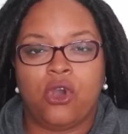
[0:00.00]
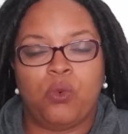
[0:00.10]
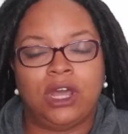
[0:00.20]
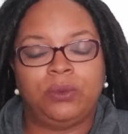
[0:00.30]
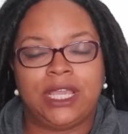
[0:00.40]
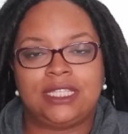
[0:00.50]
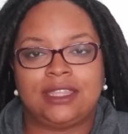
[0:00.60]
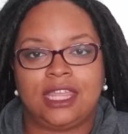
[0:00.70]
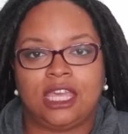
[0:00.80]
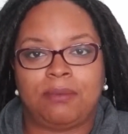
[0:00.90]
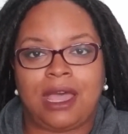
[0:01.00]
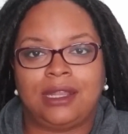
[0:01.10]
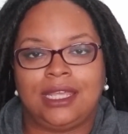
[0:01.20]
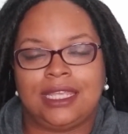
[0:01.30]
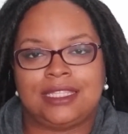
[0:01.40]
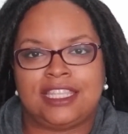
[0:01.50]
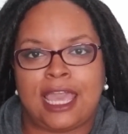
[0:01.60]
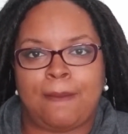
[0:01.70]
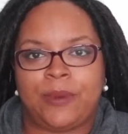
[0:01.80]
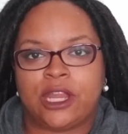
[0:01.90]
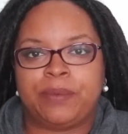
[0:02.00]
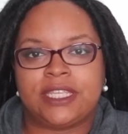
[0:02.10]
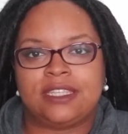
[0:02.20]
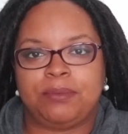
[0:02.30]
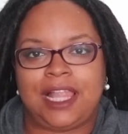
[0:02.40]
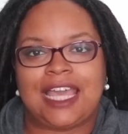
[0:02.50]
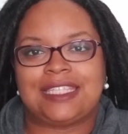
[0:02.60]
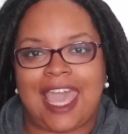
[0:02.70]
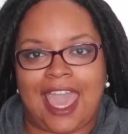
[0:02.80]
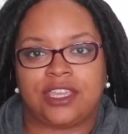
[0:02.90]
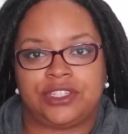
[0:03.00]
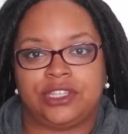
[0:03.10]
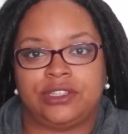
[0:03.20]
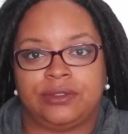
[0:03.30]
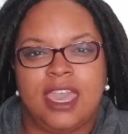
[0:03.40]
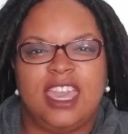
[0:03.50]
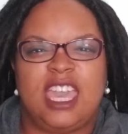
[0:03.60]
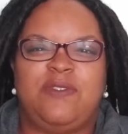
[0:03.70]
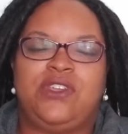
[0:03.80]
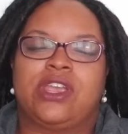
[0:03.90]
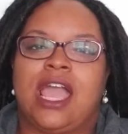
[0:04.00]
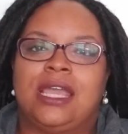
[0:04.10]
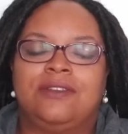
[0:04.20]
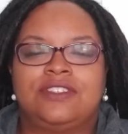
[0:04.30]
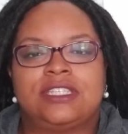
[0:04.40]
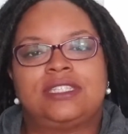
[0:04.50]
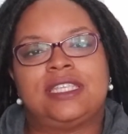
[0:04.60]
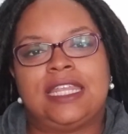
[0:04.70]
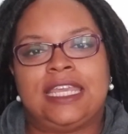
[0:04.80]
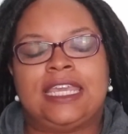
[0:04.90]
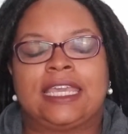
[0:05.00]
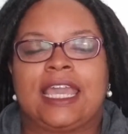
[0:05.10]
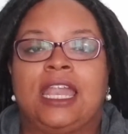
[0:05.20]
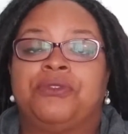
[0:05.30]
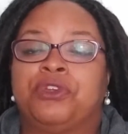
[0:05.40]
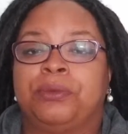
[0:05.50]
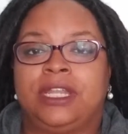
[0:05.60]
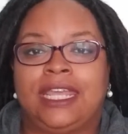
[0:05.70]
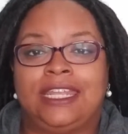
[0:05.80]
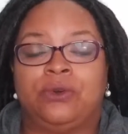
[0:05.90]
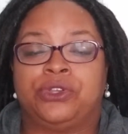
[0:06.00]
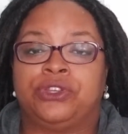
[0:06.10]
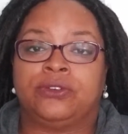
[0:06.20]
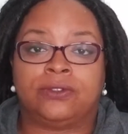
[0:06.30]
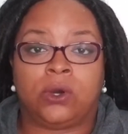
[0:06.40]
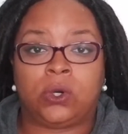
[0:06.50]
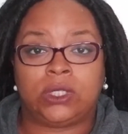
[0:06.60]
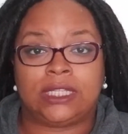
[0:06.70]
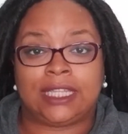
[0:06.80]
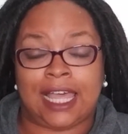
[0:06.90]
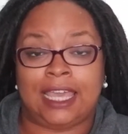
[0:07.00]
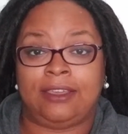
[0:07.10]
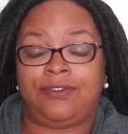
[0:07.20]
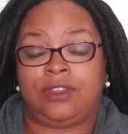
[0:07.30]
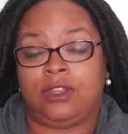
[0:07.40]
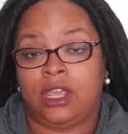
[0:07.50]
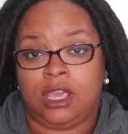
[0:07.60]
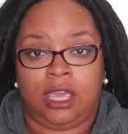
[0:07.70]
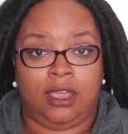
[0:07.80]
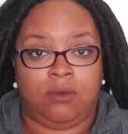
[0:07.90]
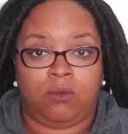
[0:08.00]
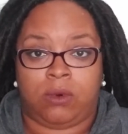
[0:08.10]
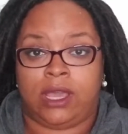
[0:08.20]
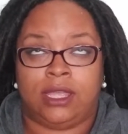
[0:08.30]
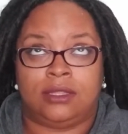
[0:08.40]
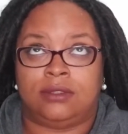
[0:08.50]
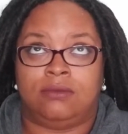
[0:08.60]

One way to think about it is that purpose implies action. If you're kind of just sitting and kind of ruminating on your role in life and what